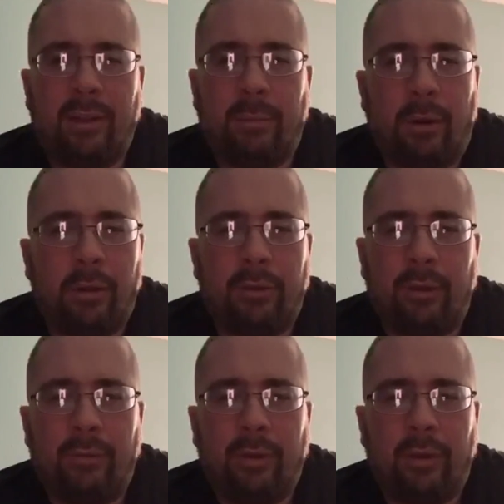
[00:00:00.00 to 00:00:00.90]
the ball
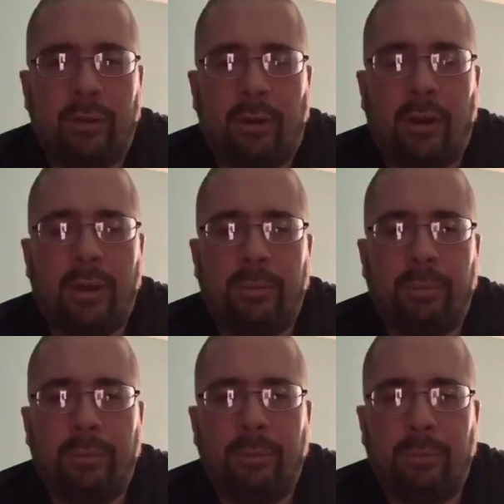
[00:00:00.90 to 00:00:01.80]
goes over your target
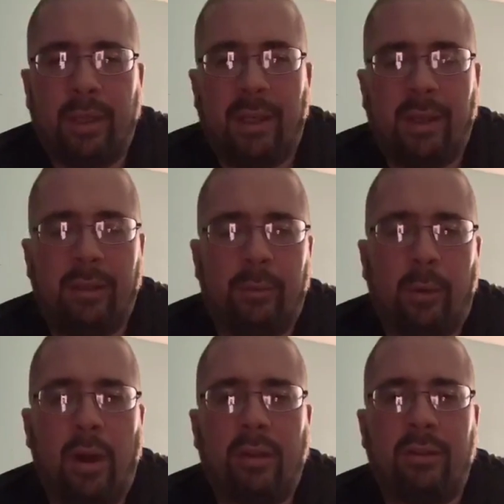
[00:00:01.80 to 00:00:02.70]
and it either
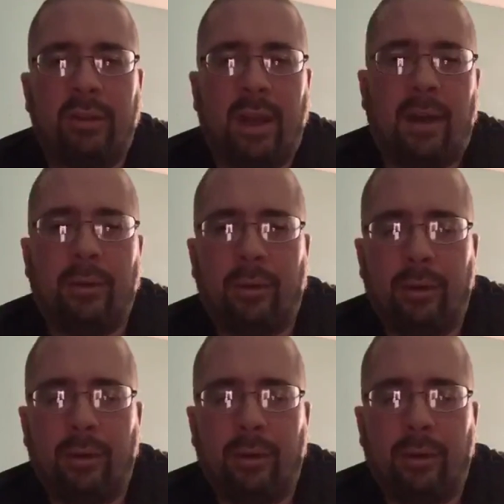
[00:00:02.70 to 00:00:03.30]
washes out